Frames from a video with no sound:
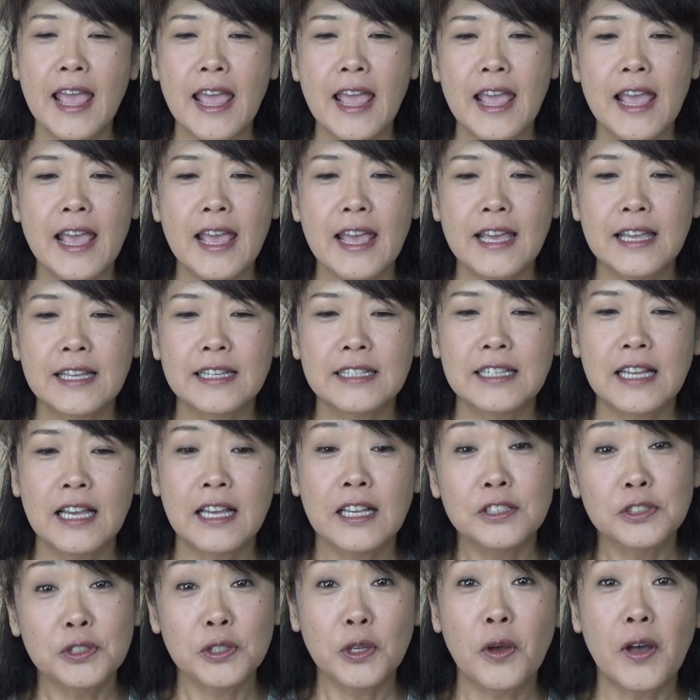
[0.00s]

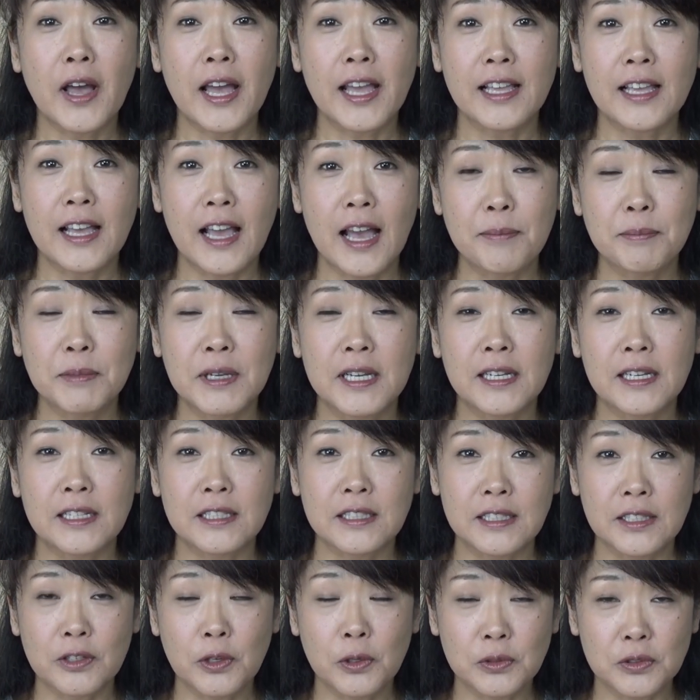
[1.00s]
and so I'm
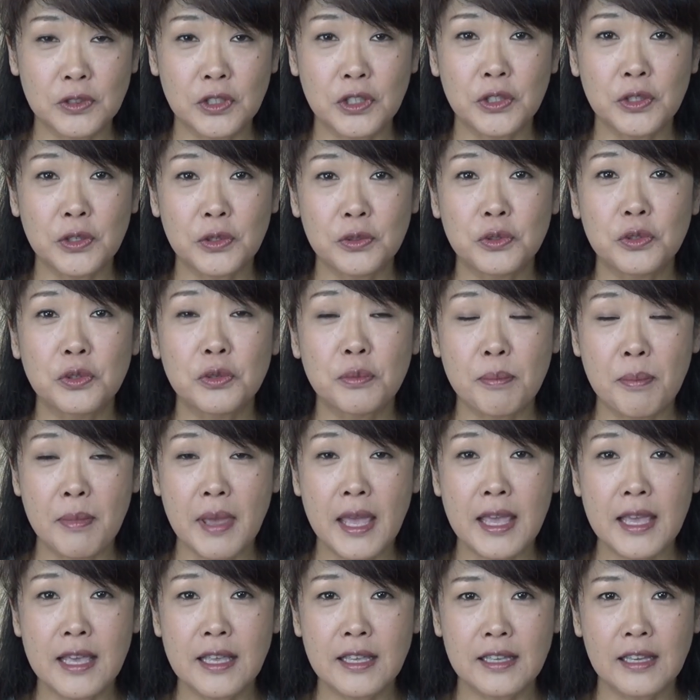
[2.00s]
gonna continue to
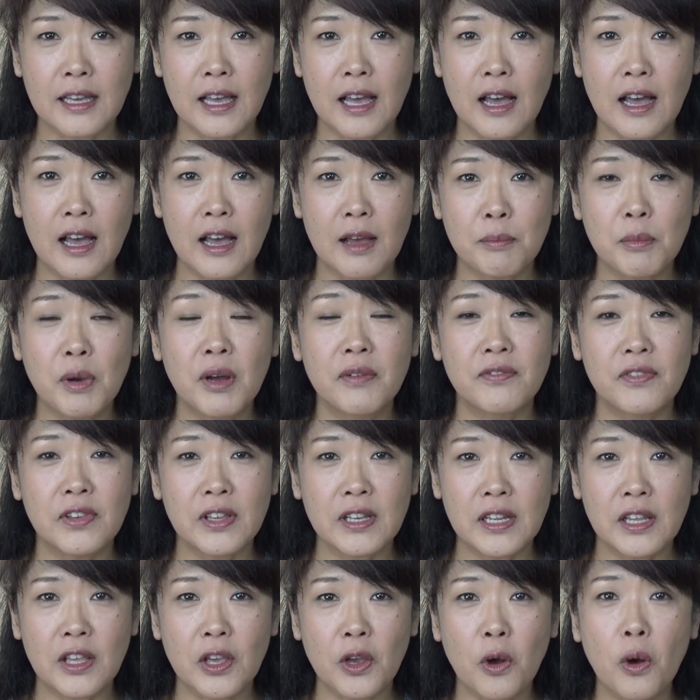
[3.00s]
make more
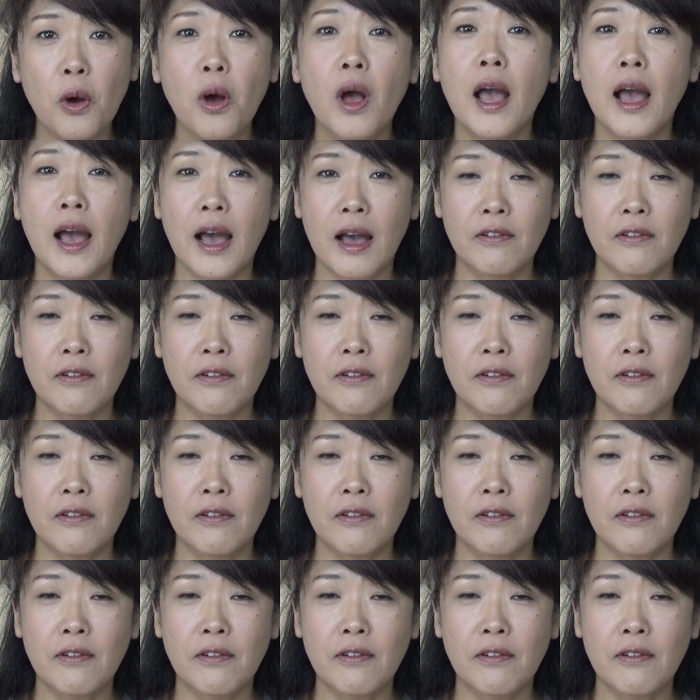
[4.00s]
video.